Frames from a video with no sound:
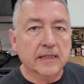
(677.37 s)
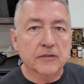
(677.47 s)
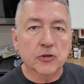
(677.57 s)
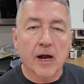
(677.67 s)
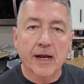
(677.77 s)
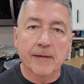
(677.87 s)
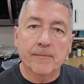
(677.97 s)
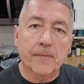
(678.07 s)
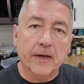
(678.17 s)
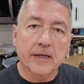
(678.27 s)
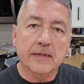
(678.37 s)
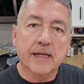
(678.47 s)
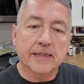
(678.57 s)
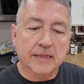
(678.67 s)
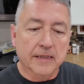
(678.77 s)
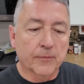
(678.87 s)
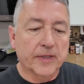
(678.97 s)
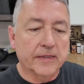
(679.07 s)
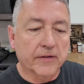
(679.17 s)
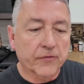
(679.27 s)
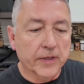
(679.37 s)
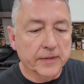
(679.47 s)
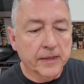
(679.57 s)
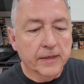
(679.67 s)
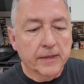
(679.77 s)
to try them, they're going to taste a little bit different.